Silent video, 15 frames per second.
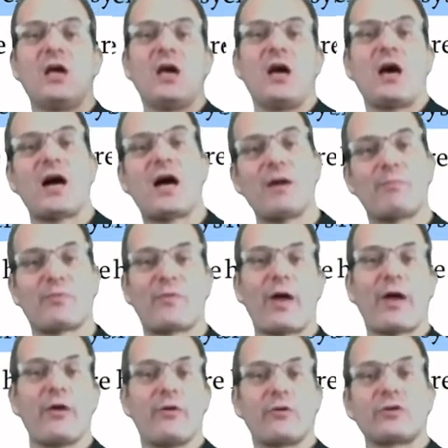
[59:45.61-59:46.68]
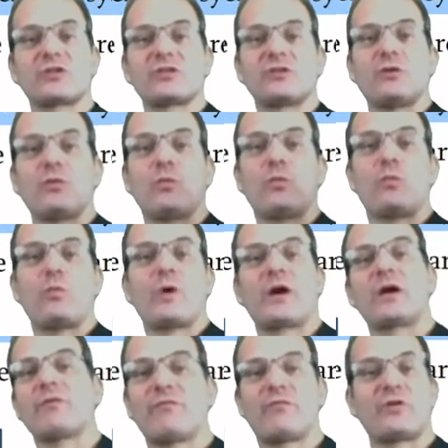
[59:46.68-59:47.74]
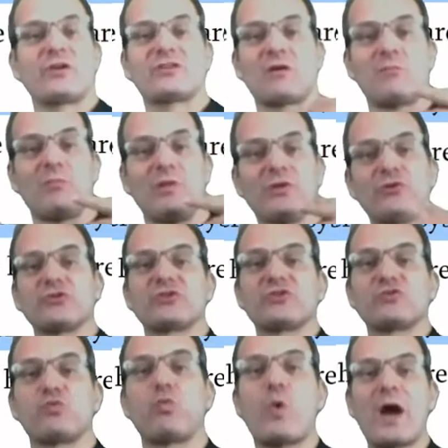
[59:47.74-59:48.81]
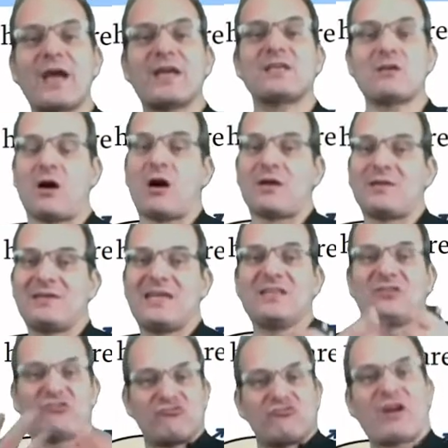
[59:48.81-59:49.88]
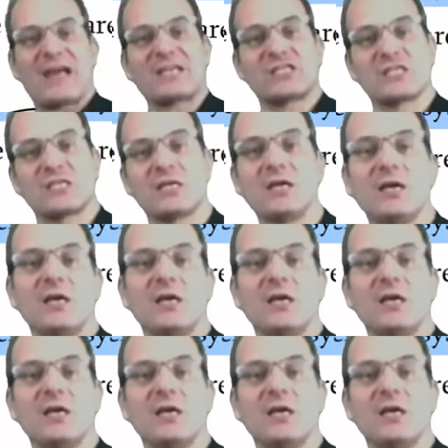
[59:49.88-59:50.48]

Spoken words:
high priority, so where, for example, users wait on interaction,